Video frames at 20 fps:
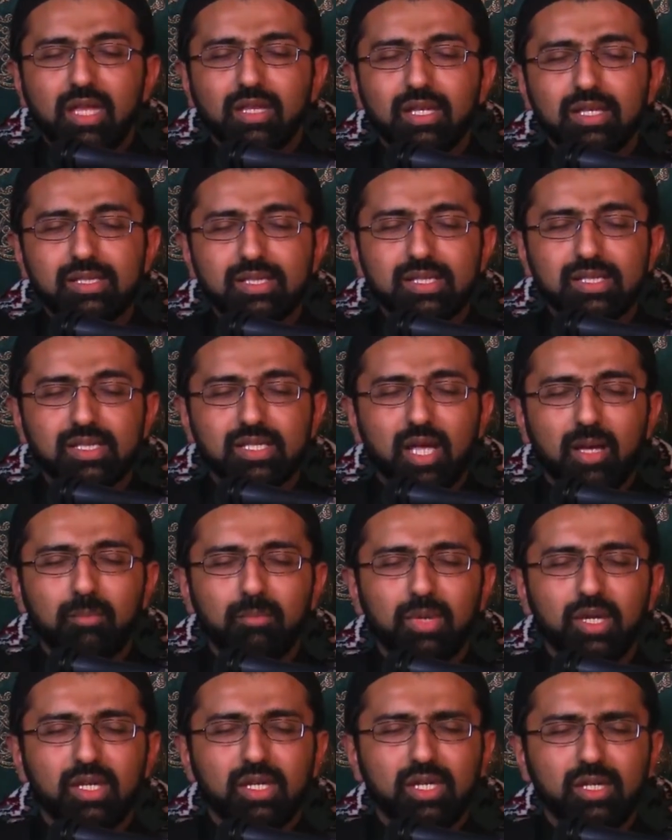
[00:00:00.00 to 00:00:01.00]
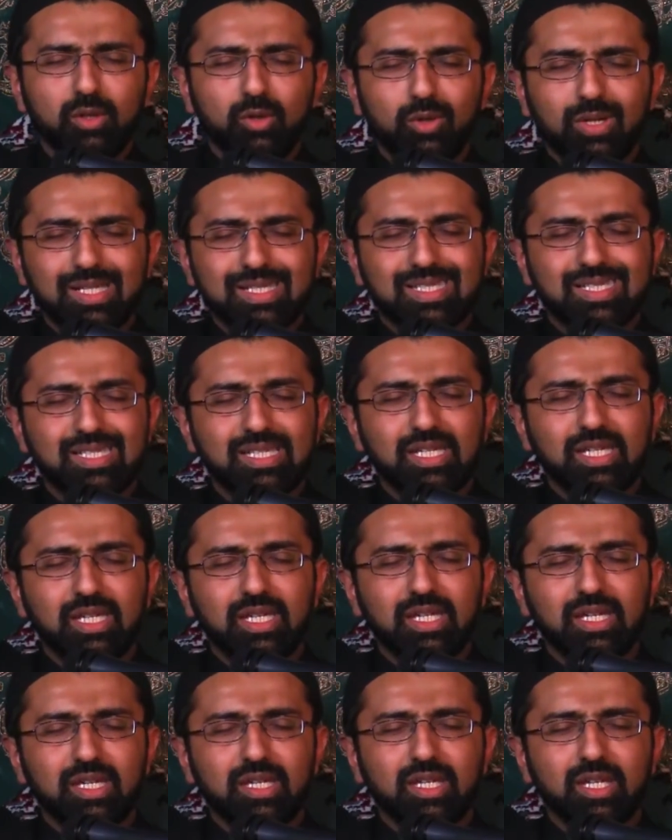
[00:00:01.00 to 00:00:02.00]
This is somebody who has
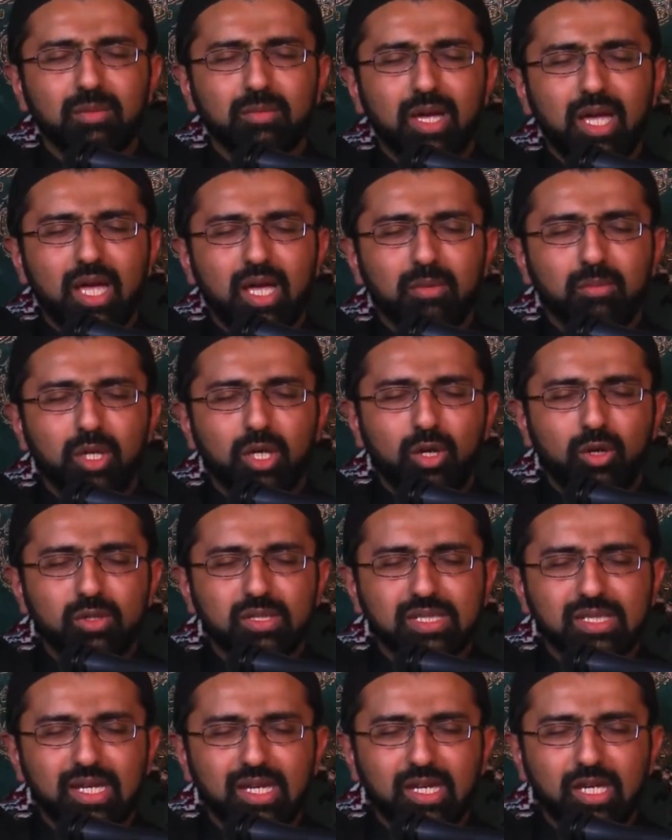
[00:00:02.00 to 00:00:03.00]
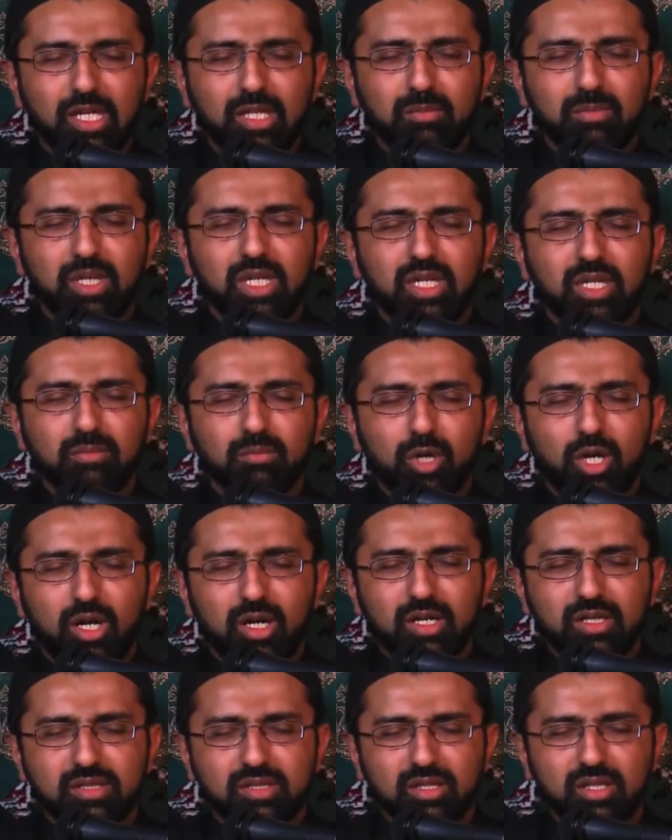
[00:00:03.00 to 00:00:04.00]
seen Imam al-Hussain being
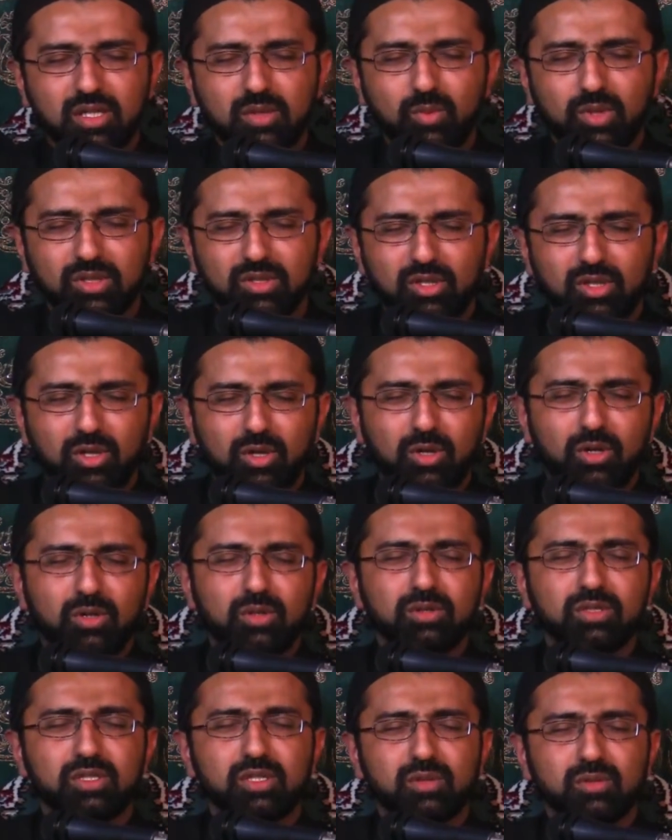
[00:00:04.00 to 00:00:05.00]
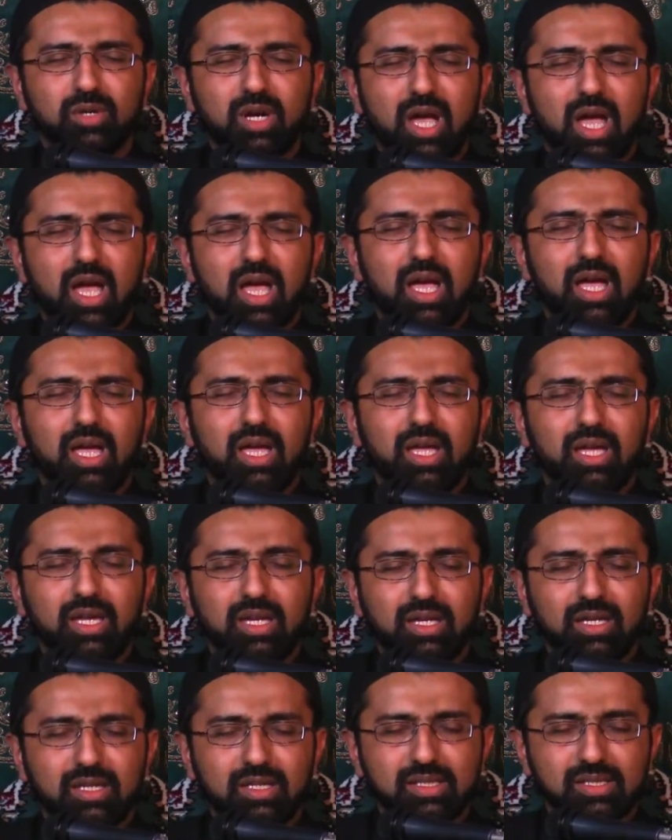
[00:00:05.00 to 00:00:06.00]
martyred with her own 2
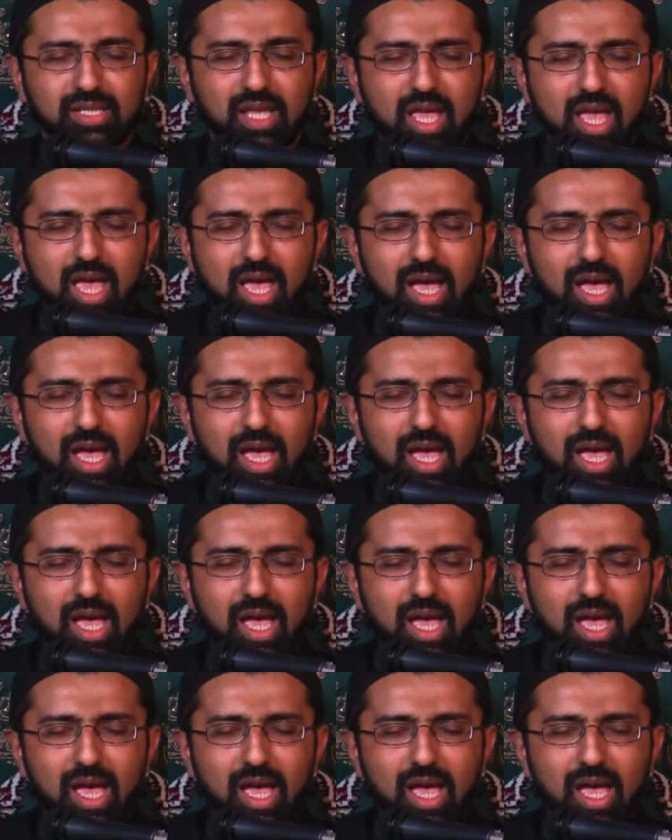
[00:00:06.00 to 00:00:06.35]
eyes.